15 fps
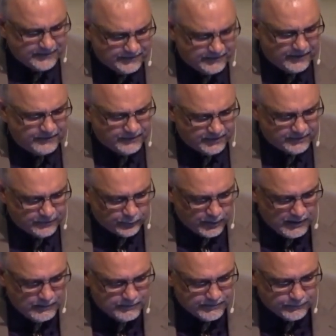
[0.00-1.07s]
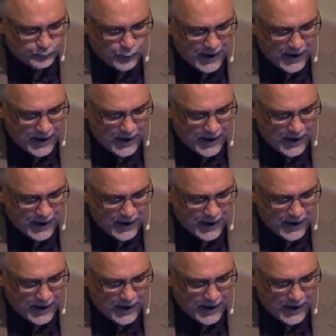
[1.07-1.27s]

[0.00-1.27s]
to such extremes of